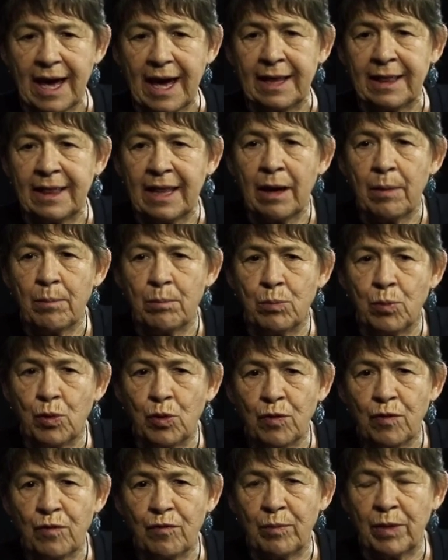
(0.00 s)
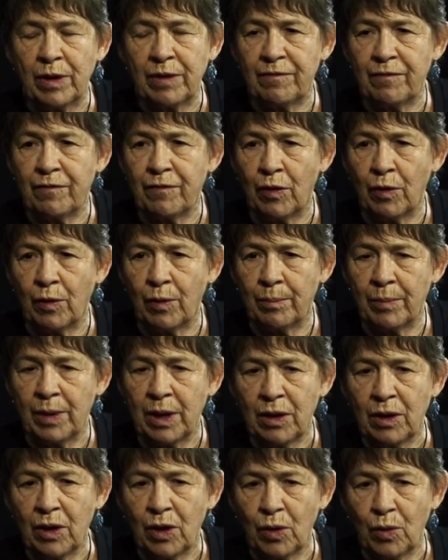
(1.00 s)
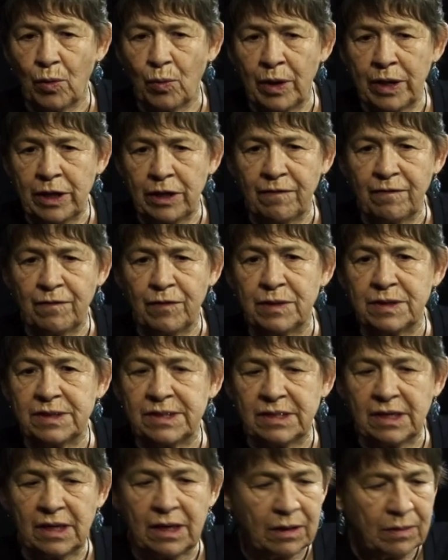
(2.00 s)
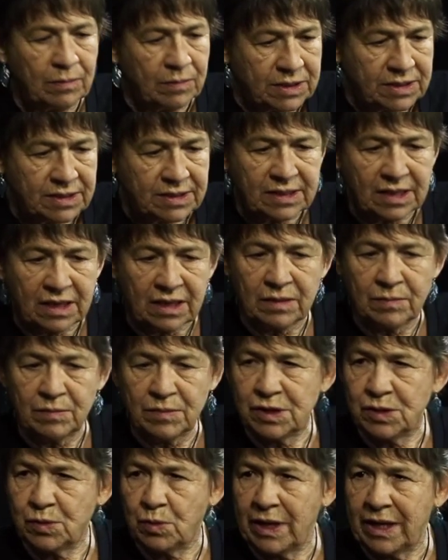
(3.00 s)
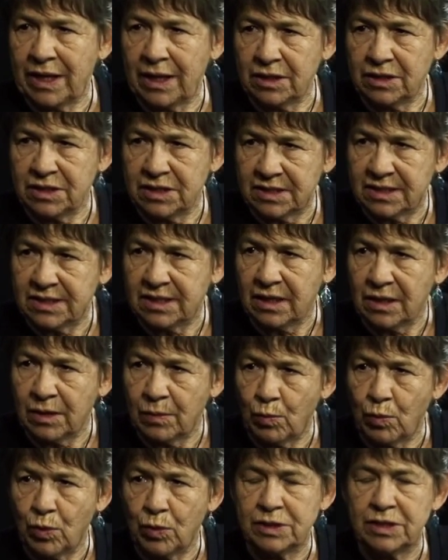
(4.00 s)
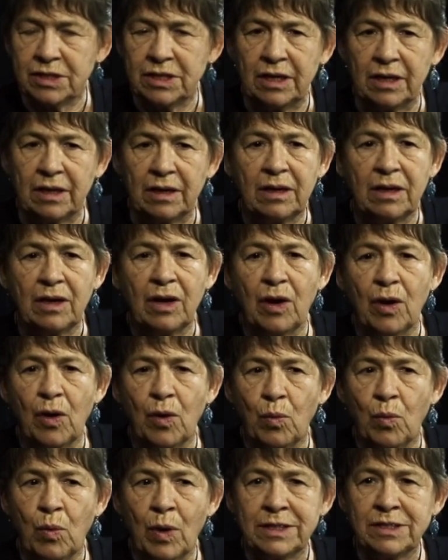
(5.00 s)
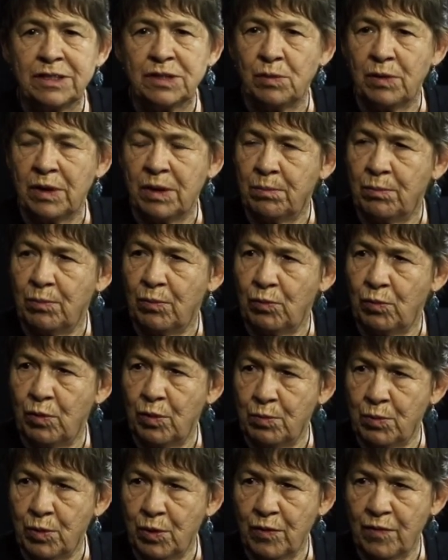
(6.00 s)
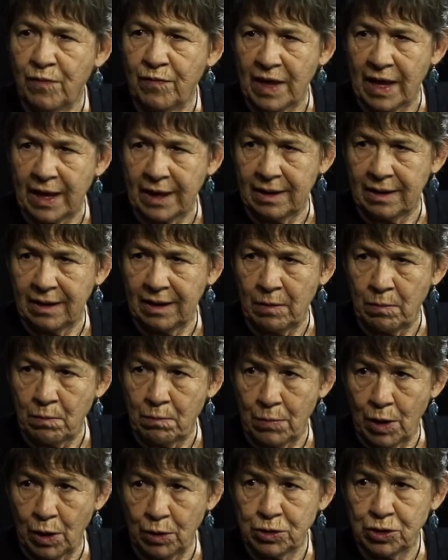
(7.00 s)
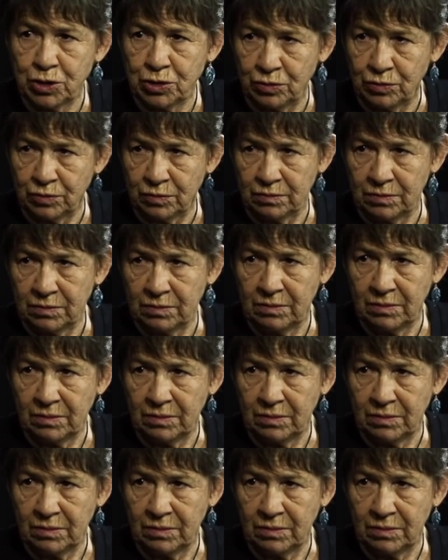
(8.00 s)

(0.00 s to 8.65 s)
And that movement from when you first see them to see them sweating, to see them wanting it, once we remove that emotional